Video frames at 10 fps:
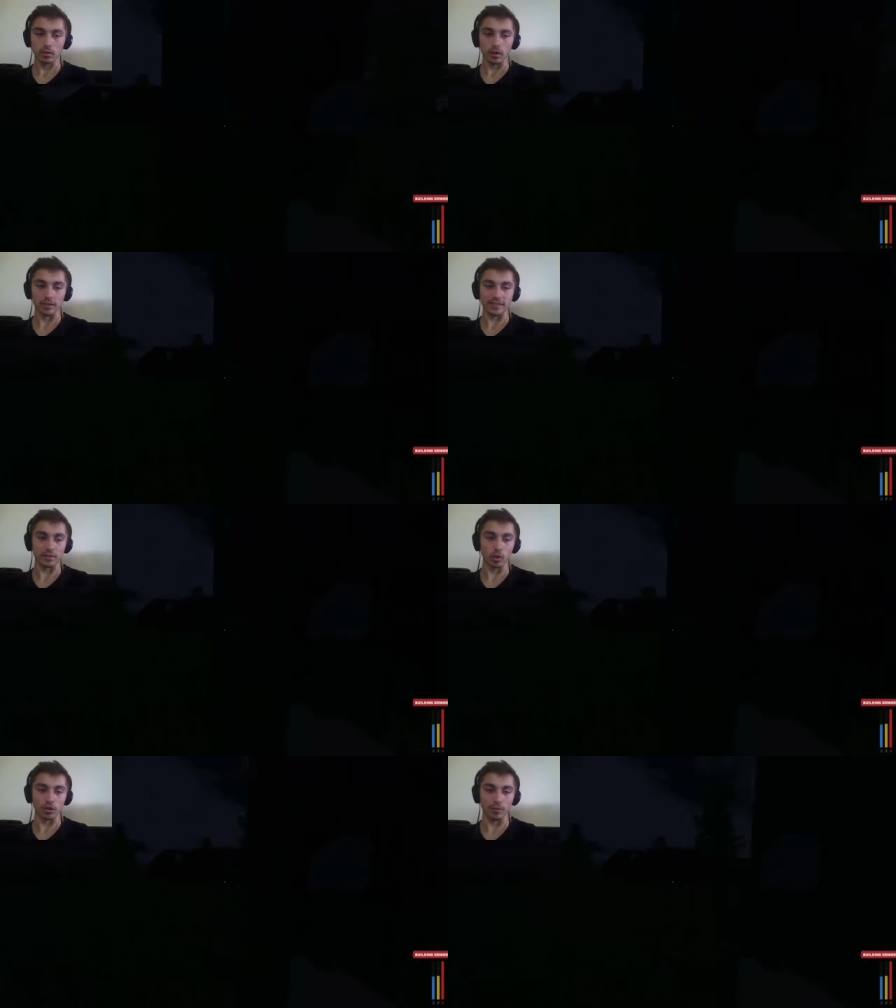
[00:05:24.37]
I see
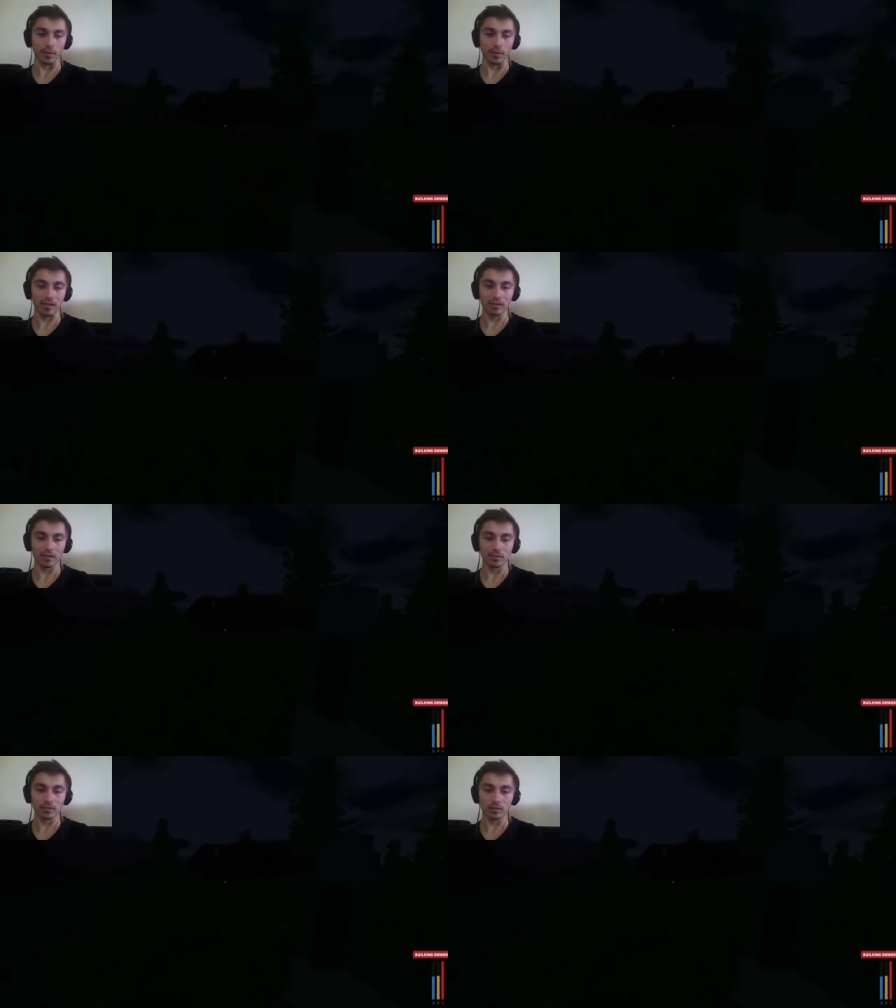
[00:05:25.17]
torch over there.
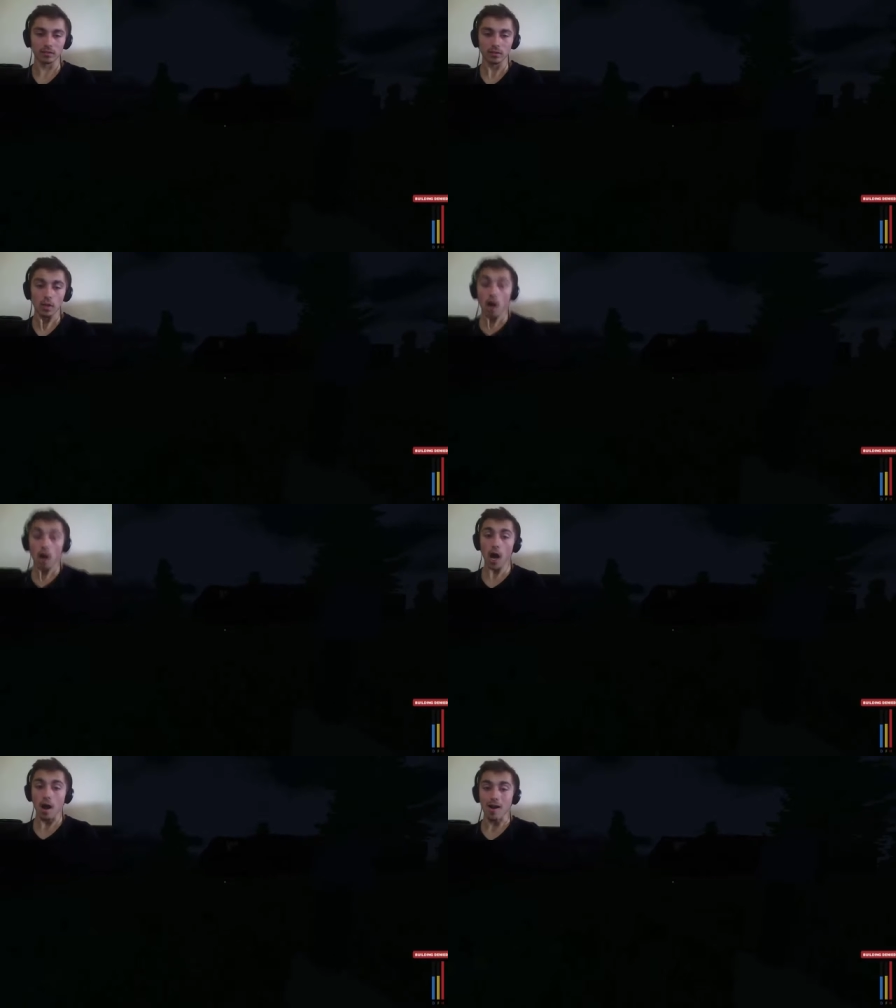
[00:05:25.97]

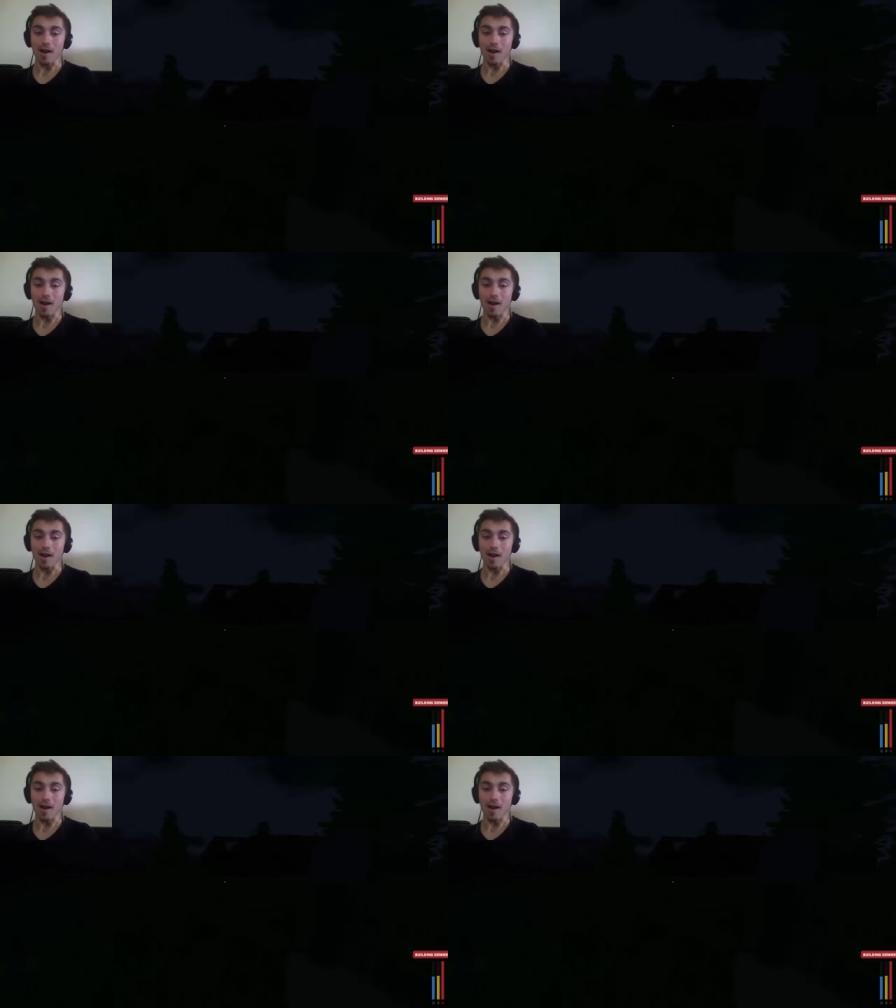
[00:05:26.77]
Oh!